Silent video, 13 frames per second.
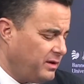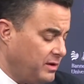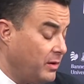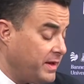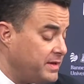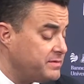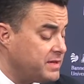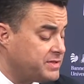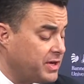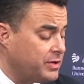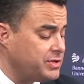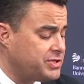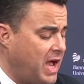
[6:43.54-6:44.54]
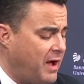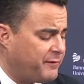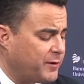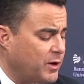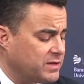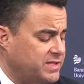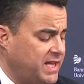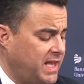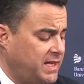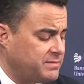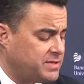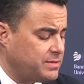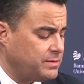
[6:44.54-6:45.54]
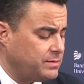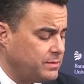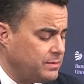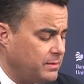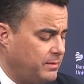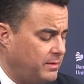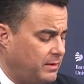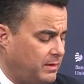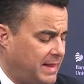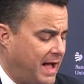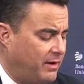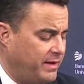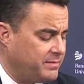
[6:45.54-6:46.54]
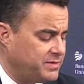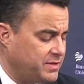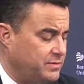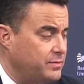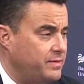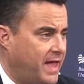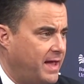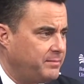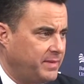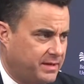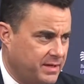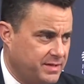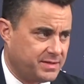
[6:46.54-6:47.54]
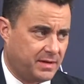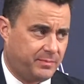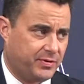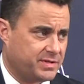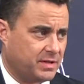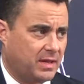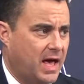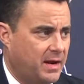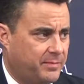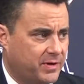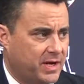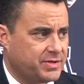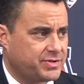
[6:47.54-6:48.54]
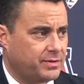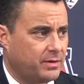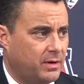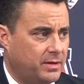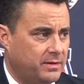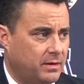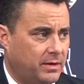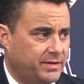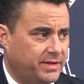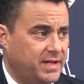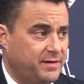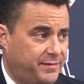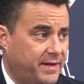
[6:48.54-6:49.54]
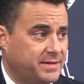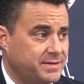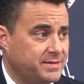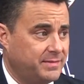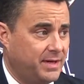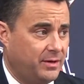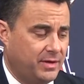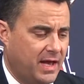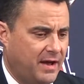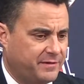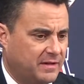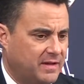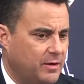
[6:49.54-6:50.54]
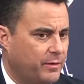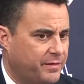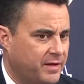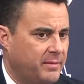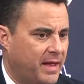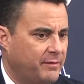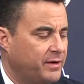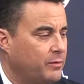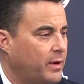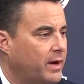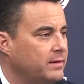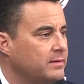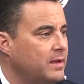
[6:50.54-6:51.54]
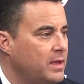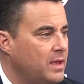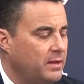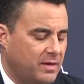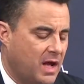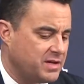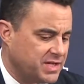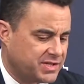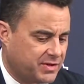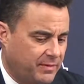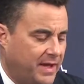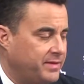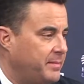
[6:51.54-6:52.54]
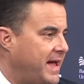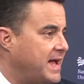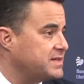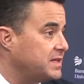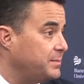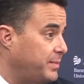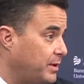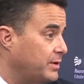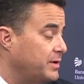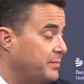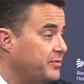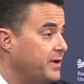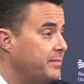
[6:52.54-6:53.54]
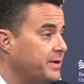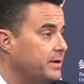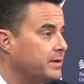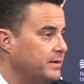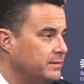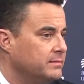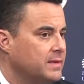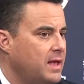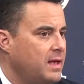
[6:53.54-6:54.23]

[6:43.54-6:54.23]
You know, it's a good shot for our team to allow him to do that because it puts a lot of pressure on the defense. You know, you have to deal with him everywhere, not just around the basket, but on the perimeter. And